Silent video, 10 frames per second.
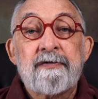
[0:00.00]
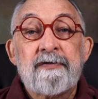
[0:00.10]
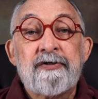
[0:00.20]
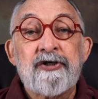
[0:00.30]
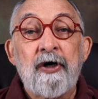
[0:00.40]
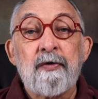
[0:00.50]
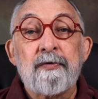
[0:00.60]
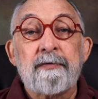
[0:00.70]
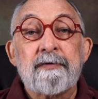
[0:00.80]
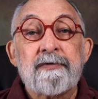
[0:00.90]

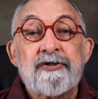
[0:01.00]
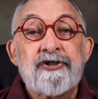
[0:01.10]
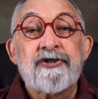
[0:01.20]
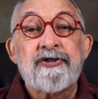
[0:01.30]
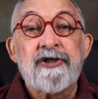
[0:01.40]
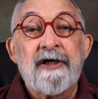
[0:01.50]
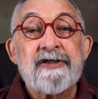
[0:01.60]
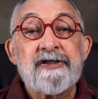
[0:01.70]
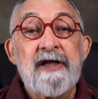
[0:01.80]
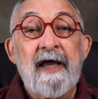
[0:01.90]
Don't
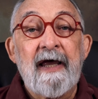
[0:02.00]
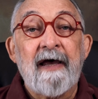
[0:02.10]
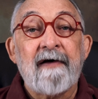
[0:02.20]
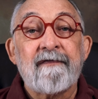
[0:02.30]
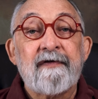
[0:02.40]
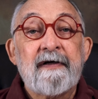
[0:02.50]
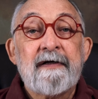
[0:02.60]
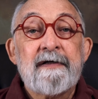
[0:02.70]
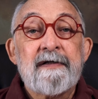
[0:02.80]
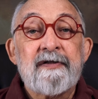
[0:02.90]
just have
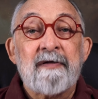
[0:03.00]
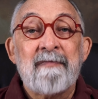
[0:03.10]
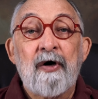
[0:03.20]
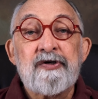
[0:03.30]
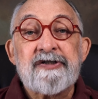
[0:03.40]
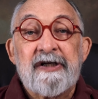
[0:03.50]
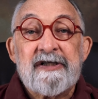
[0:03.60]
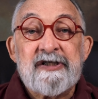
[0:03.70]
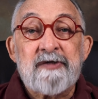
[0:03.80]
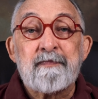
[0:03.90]
the most
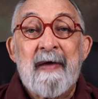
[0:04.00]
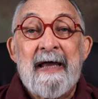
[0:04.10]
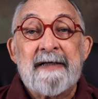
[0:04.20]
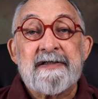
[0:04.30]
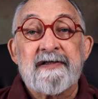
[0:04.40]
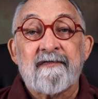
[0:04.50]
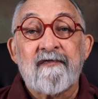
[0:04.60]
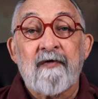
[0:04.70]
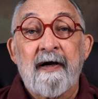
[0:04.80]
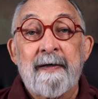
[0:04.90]
expansive
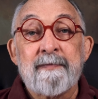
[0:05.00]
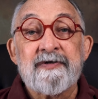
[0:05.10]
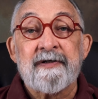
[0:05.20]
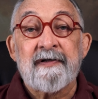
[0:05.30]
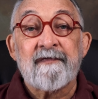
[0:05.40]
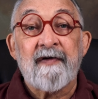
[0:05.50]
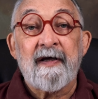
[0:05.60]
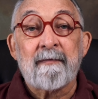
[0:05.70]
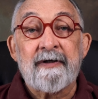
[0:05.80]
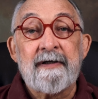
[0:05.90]
frames in the
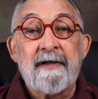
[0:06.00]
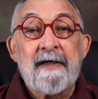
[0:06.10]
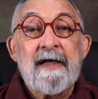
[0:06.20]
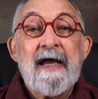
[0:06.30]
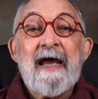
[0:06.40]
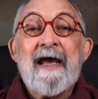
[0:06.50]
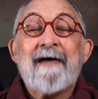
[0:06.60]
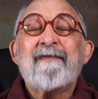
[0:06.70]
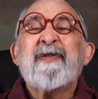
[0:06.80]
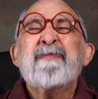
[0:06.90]
family.
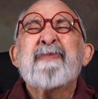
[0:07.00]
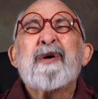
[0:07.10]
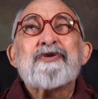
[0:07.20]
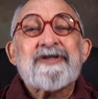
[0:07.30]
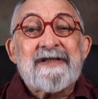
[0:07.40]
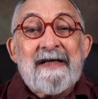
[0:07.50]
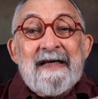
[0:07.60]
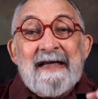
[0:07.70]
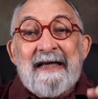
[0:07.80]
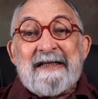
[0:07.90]
Have the most
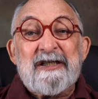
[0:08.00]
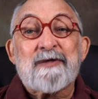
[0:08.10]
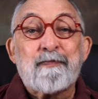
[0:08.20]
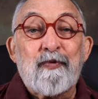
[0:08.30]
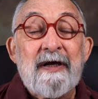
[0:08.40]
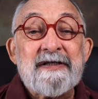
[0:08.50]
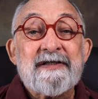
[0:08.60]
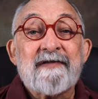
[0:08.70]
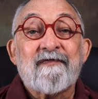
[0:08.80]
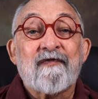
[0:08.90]

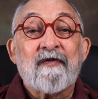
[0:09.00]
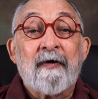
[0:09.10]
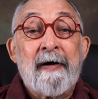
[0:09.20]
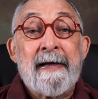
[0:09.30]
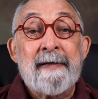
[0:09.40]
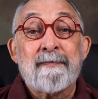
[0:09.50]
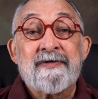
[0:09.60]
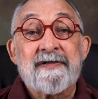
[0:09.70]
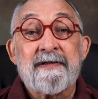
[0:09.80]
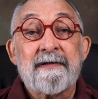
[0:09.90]
expressive
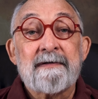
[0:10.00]
frames.